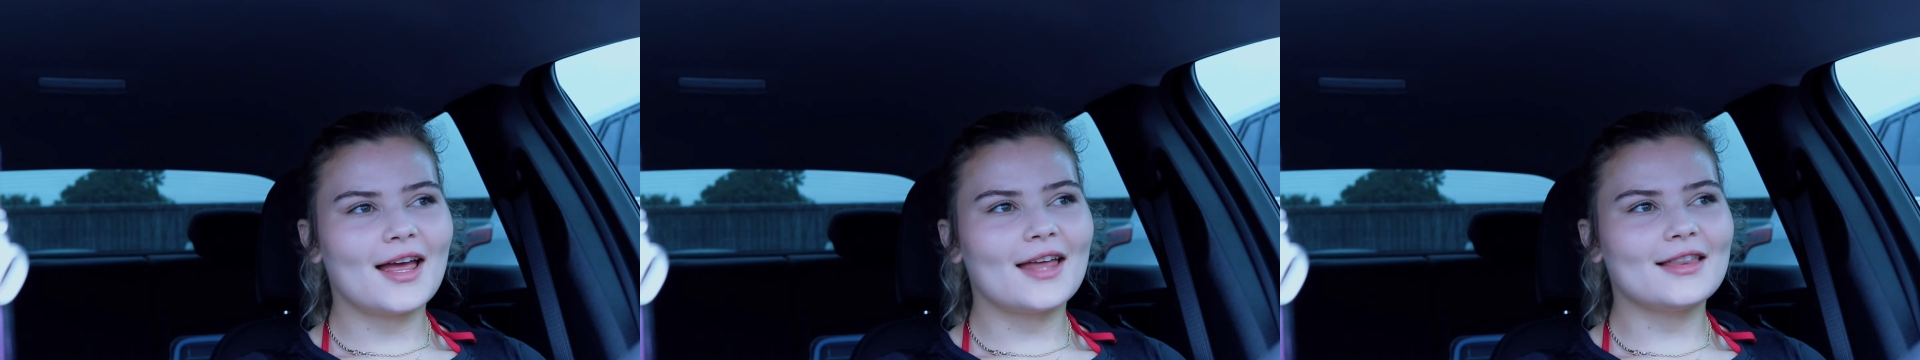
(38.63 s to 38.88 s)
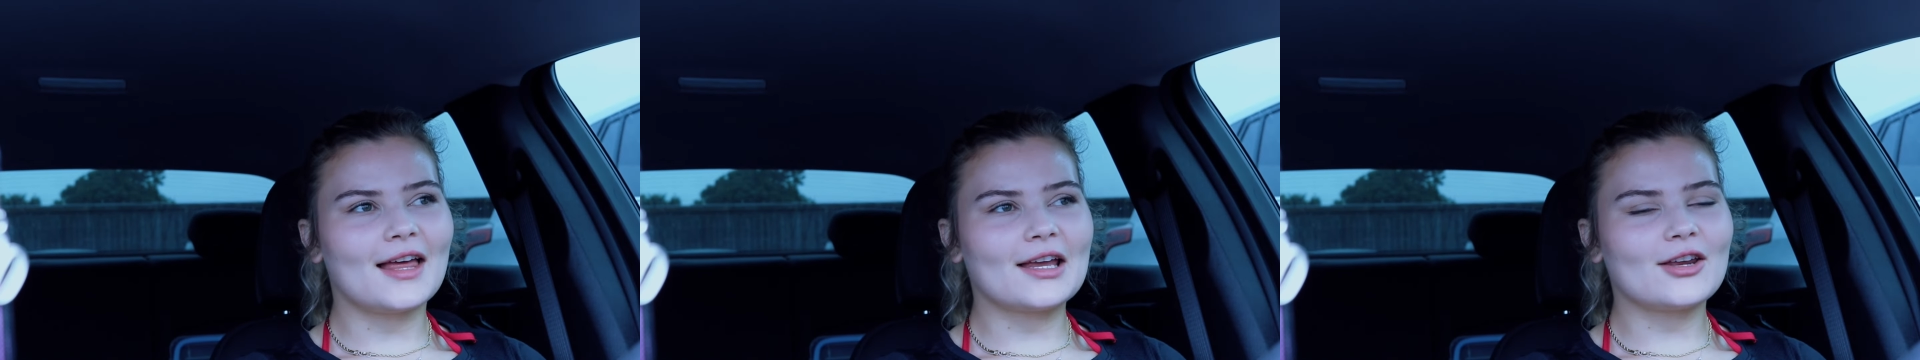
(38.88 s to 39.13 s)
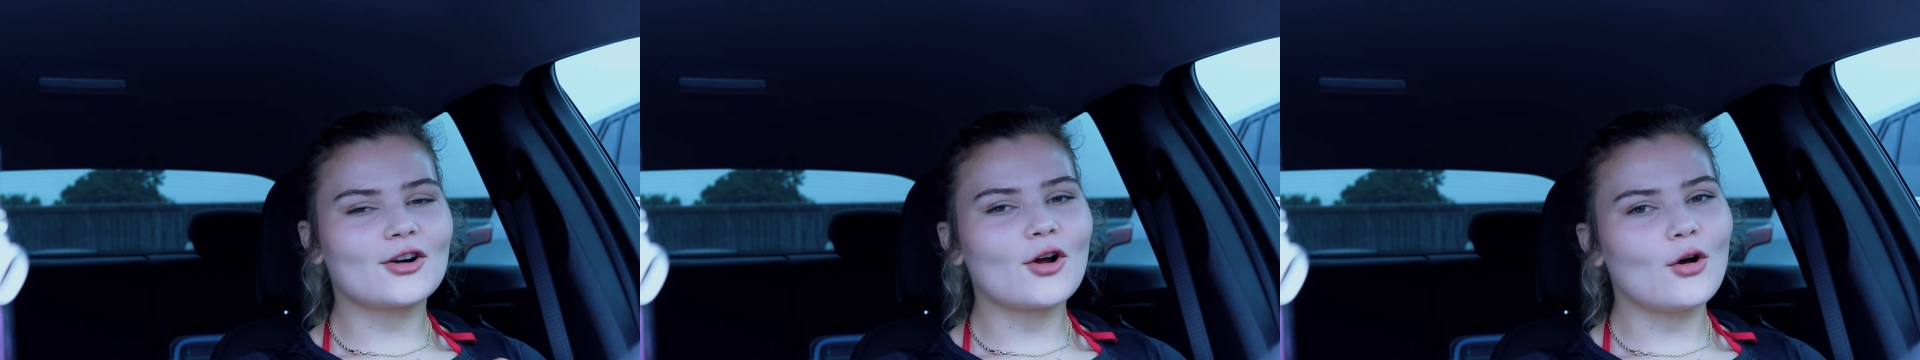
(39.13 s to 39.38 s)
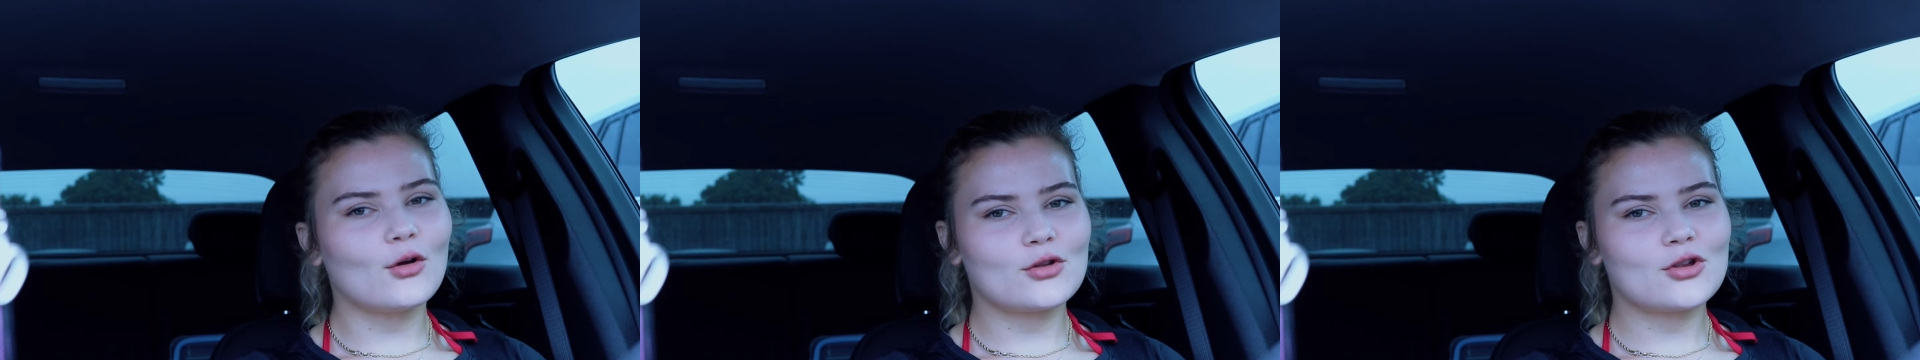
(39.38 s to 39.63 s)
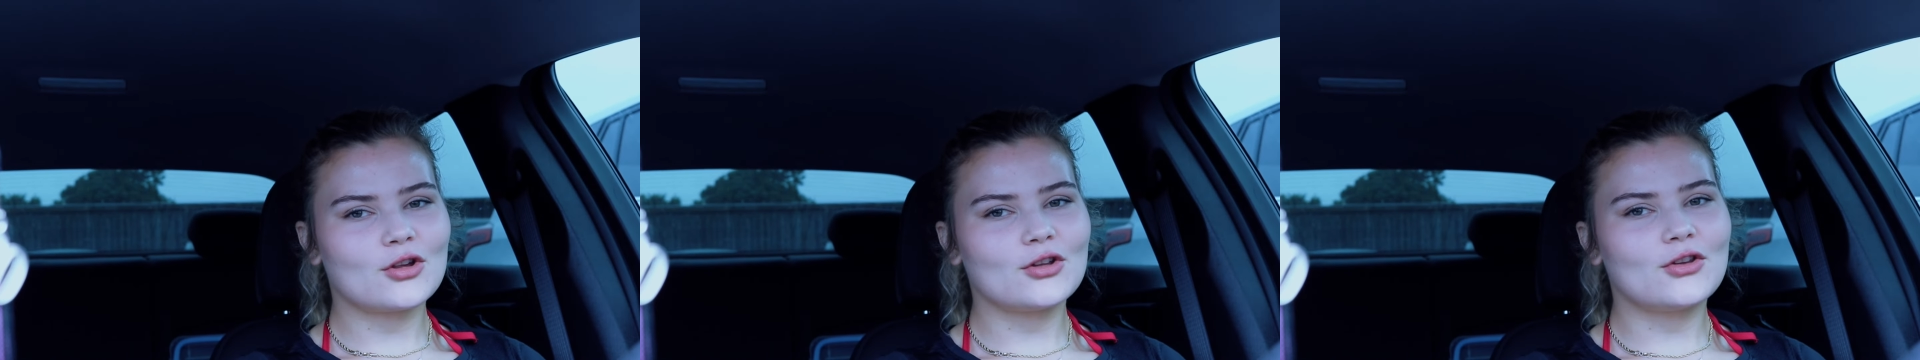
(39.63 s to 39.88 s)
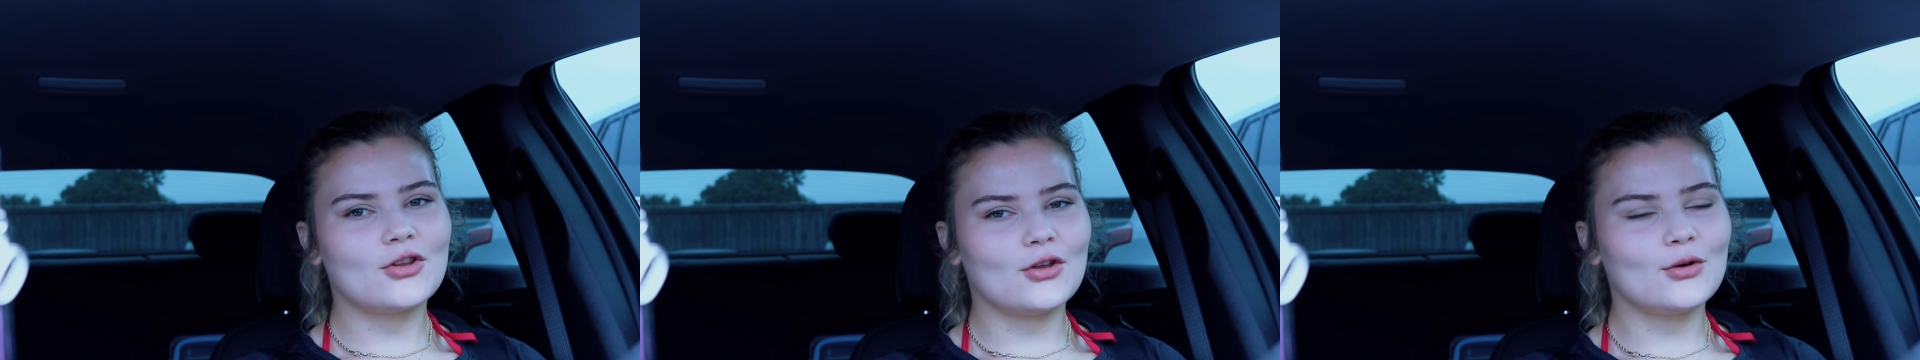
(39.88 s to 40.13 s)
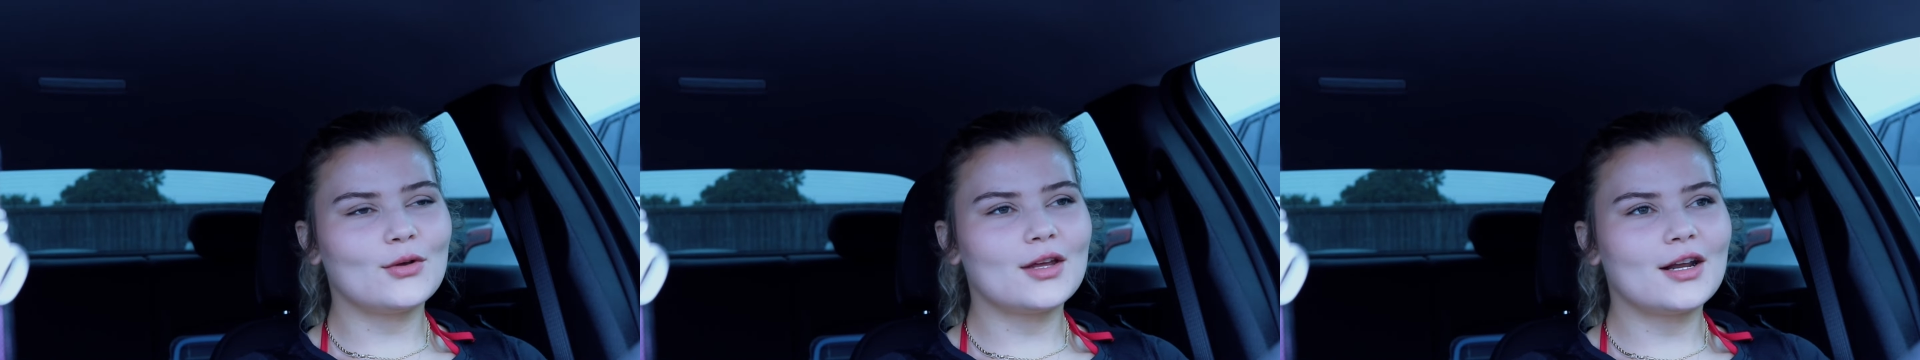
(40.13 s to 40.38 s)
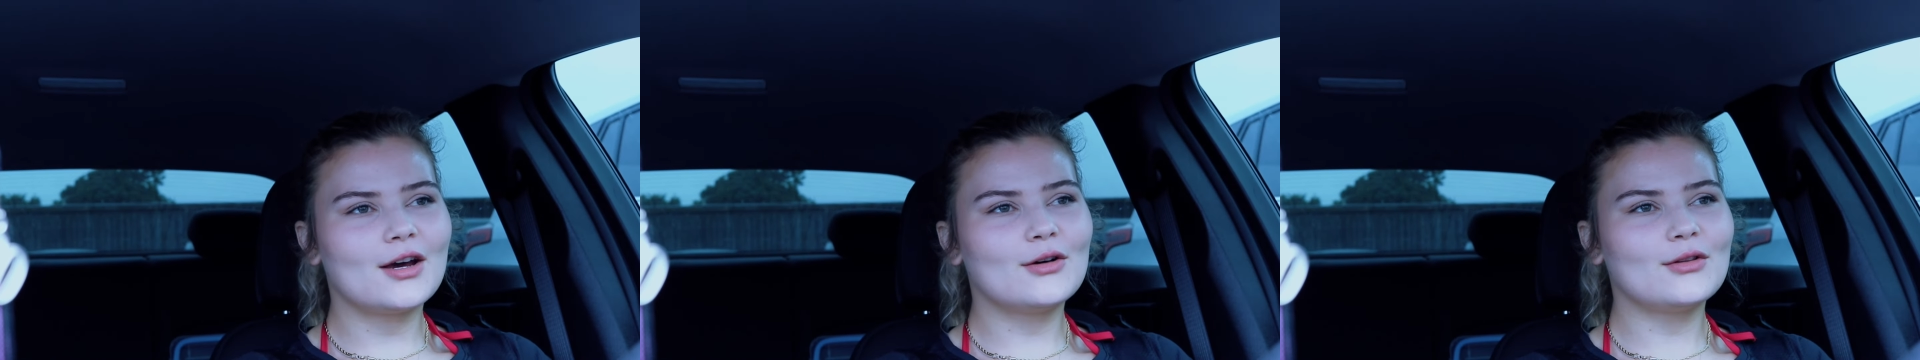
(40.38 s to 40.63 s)
and like your goals should too, you
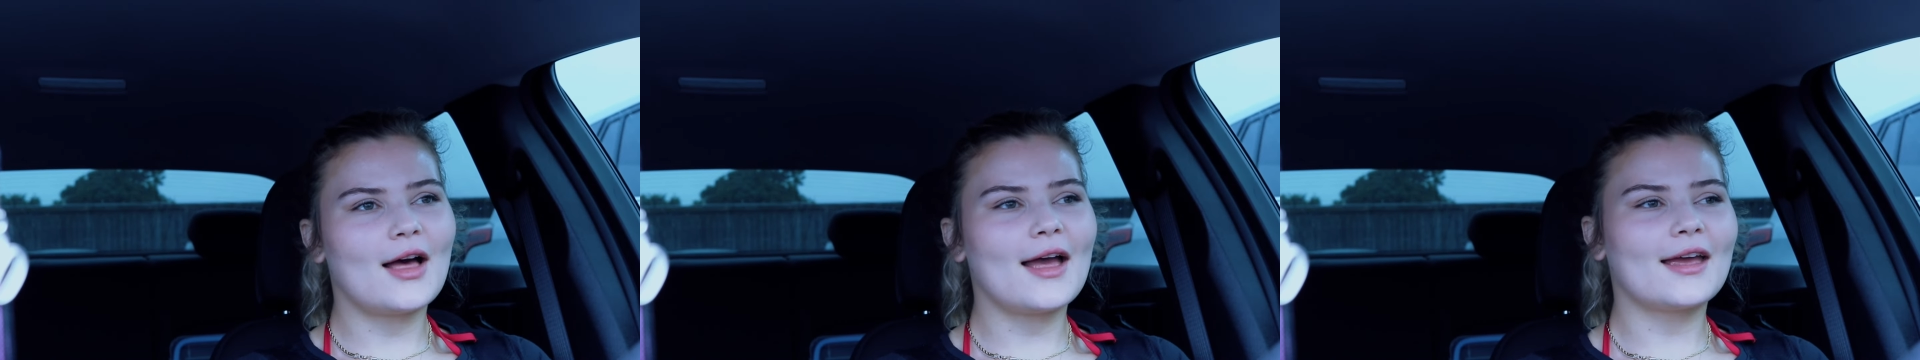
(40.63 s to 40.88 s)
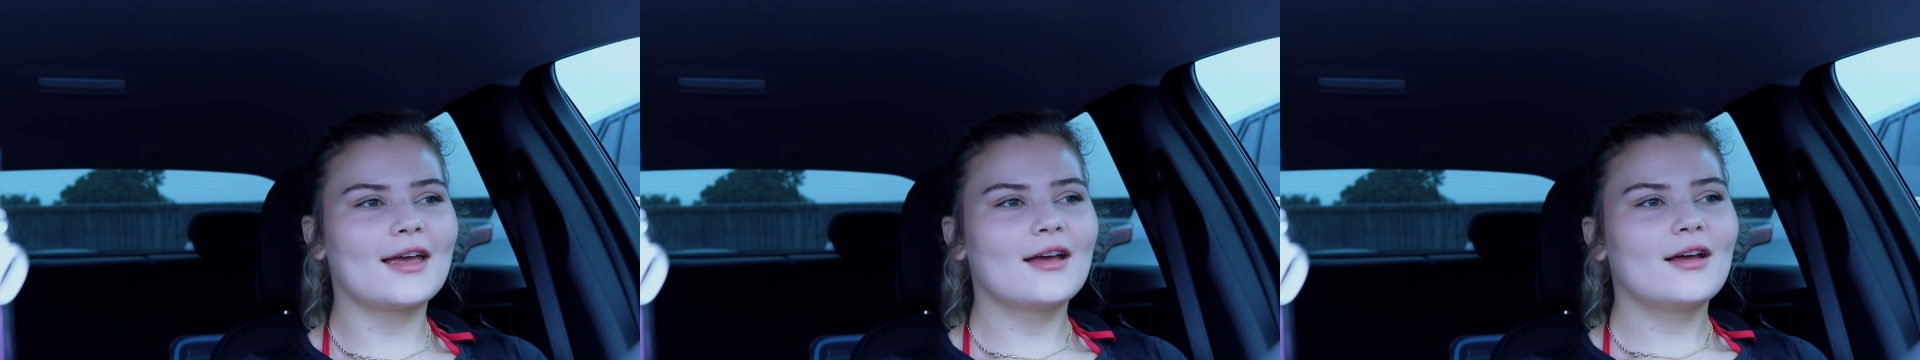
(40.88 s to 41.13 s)
know, like